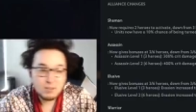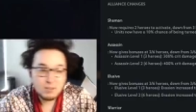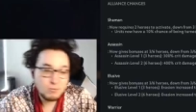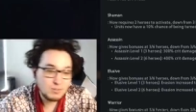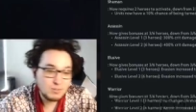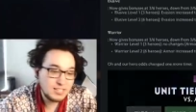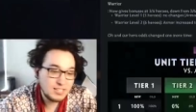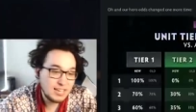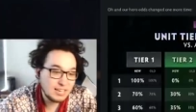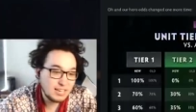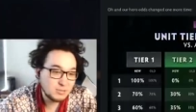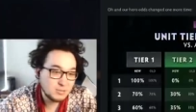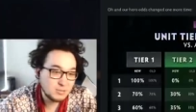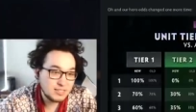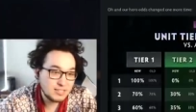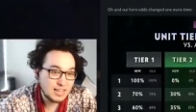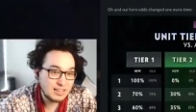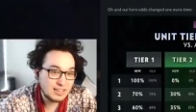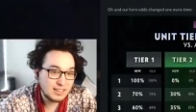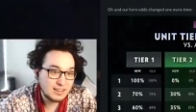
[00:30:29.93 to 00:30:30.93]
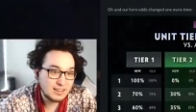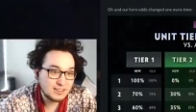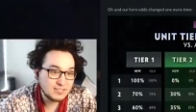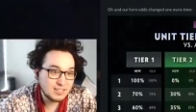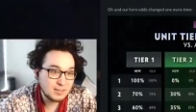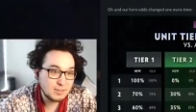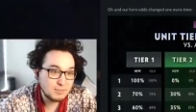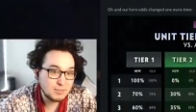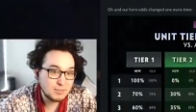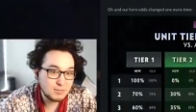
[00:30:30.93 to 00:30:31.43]
What's the actual stat line on
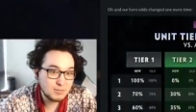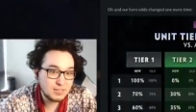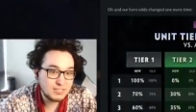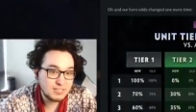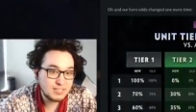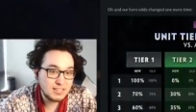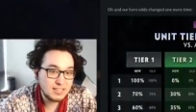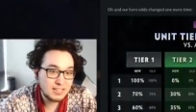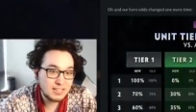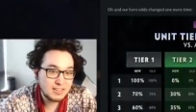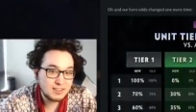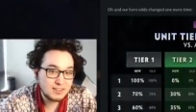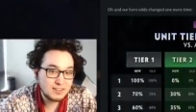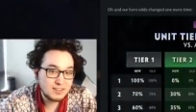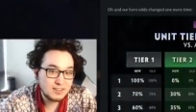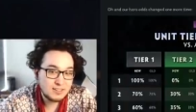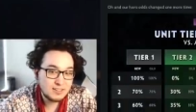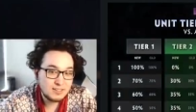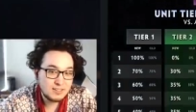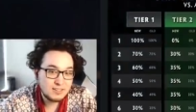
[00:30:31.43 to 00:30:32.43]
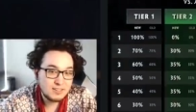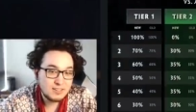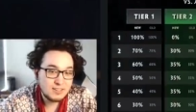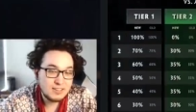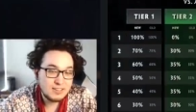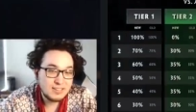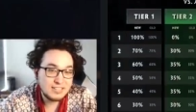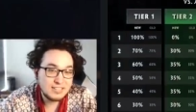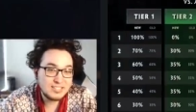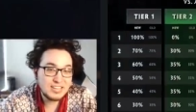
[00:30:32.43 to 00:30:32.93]
zombies? Will it say later?
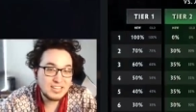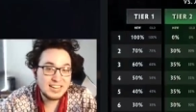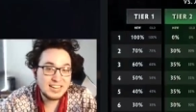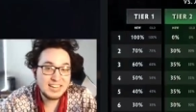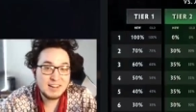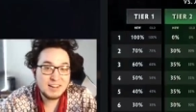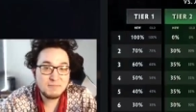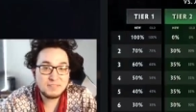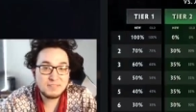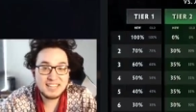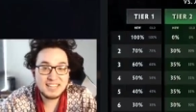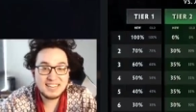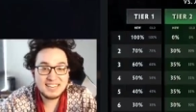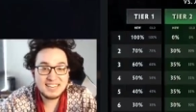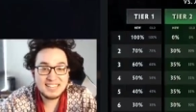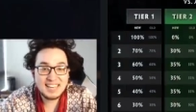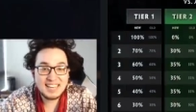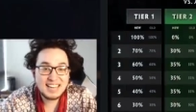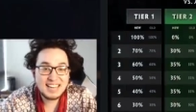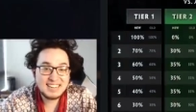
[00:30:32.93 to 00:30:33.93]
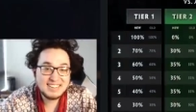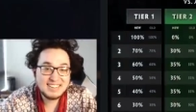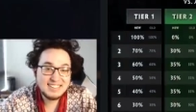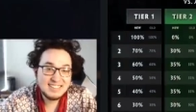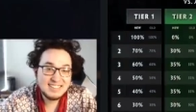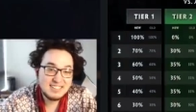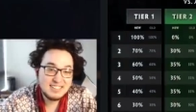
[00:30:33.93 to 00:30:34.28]
They update it again.